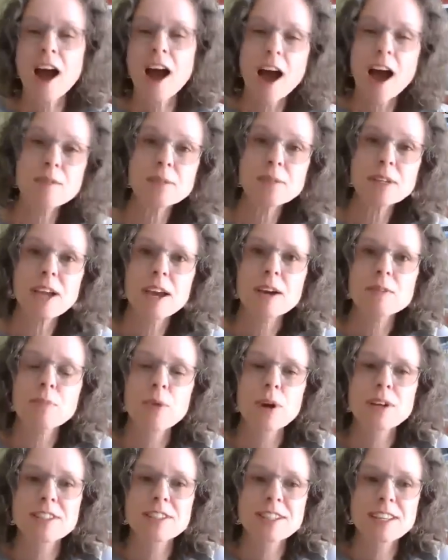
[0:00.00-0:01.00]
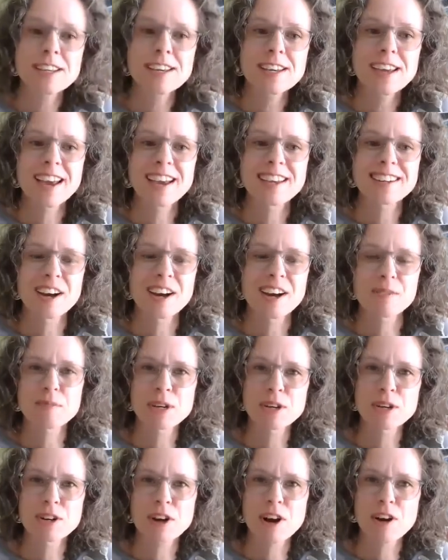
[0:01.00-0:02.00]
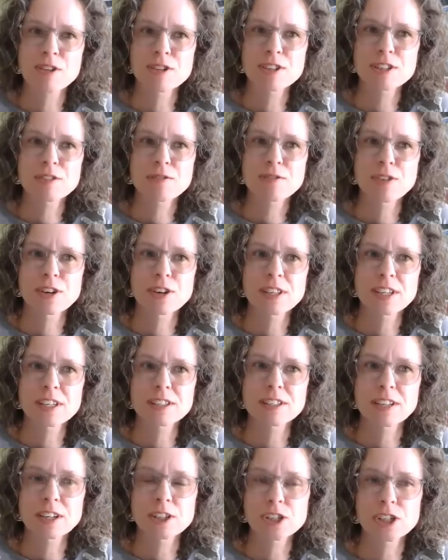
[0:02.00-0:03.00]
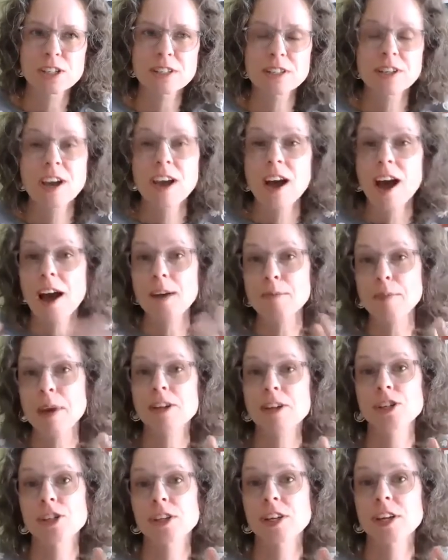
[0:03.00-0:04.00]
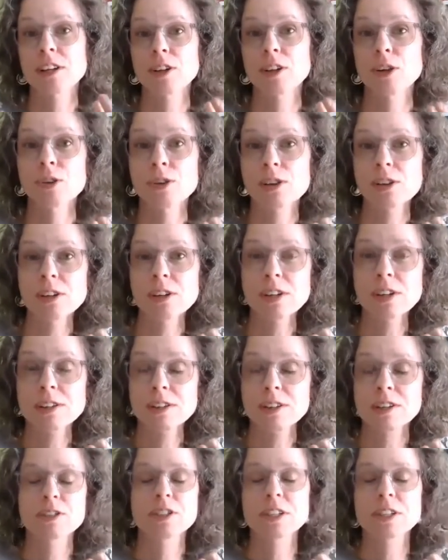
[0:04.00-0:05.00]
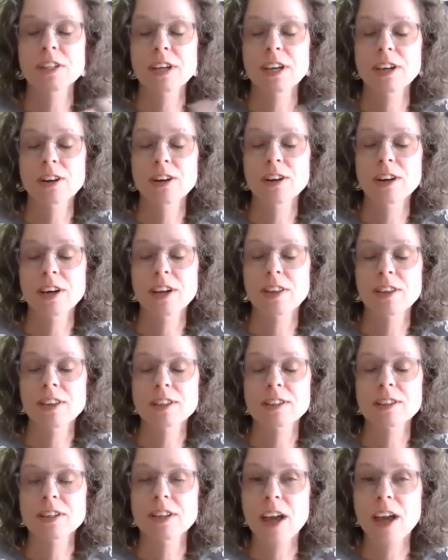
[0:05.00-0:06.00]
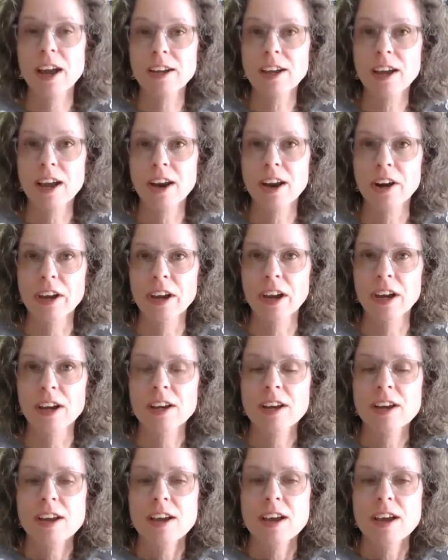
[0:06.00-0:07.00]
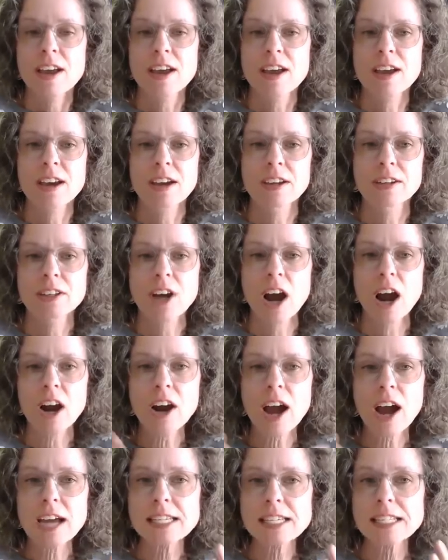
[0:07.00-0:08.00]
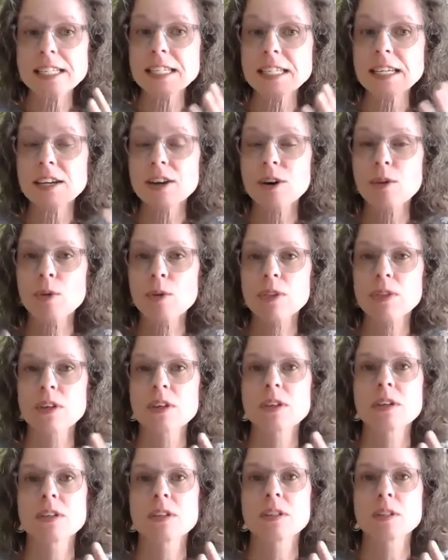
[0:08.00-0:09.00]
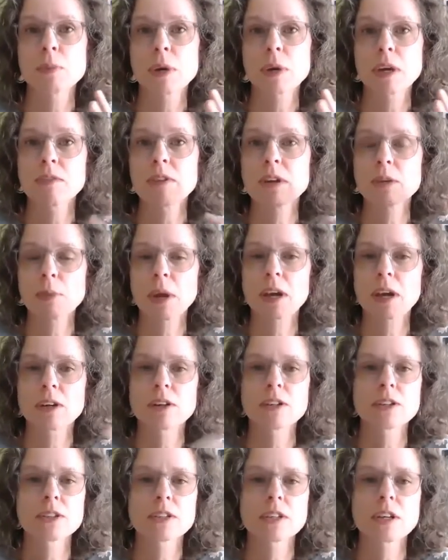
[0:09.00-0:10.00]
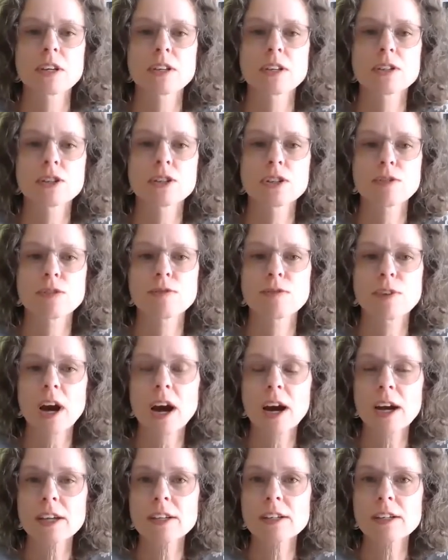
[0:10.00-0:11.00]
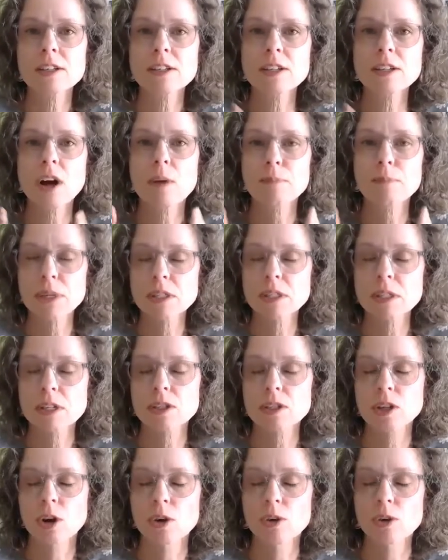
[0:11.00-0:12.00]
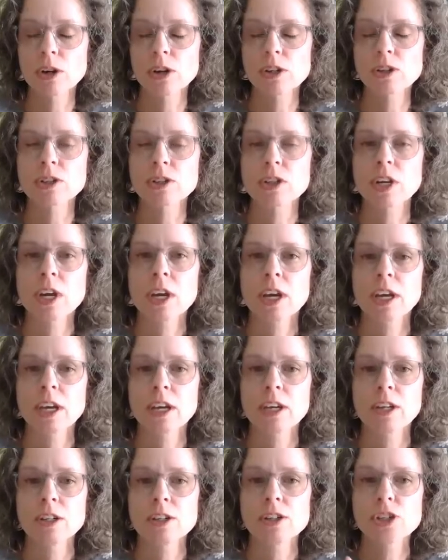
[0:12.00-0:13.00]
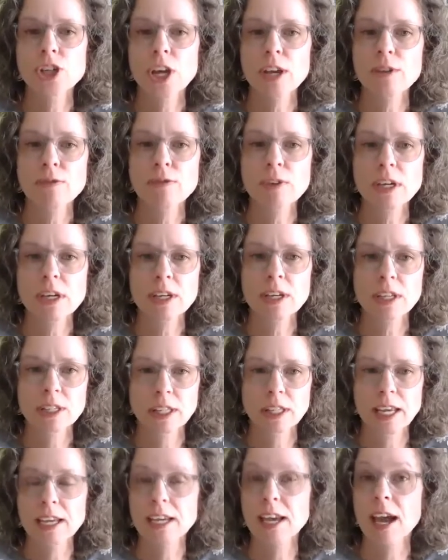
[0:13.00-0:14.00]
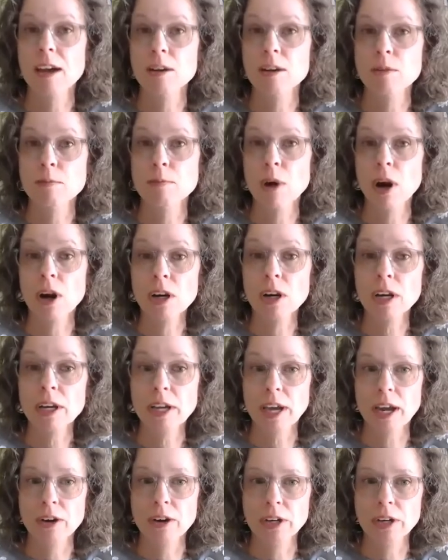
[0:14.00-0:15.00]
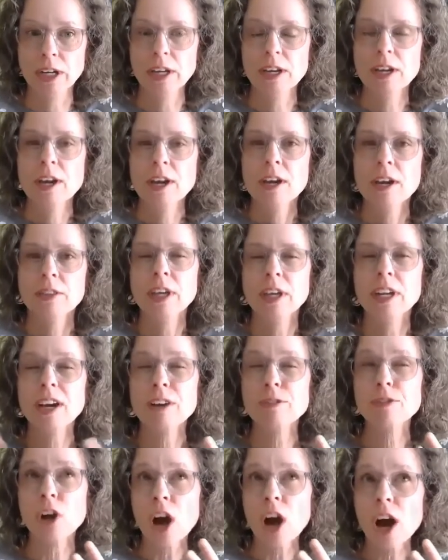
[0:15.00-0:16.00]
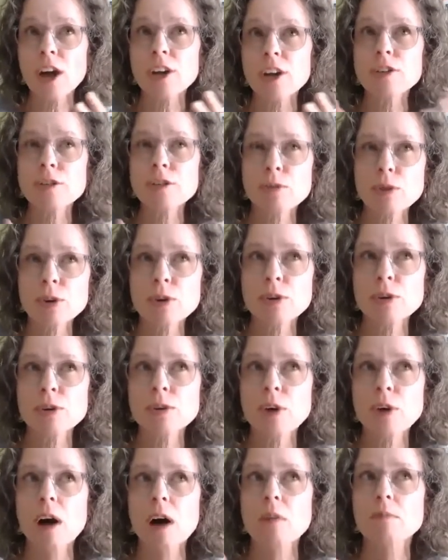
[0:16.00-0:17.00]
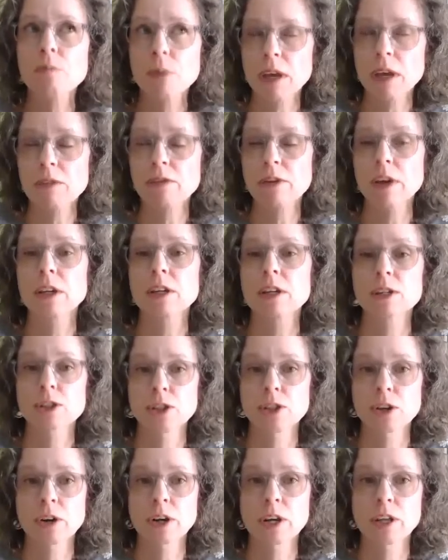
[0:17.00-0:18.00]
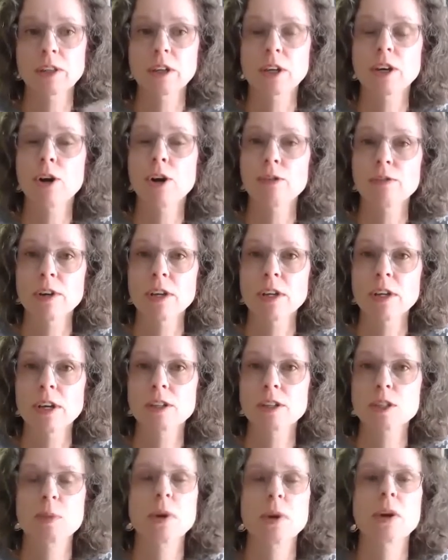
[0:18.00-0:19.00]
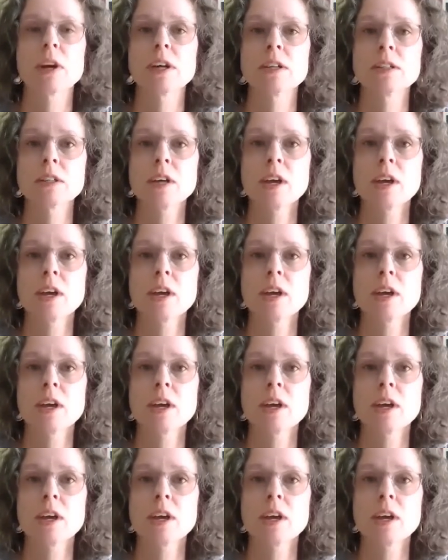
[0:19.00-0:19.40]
I'm Leanne Presley and I'll be your host for these sessions. I'm actually a local consultant here in the Salida area, and our idea with these pivot panels is to find business owners in Chaffee, Lake, and Park County that have gone through a pivot during the COVID experience.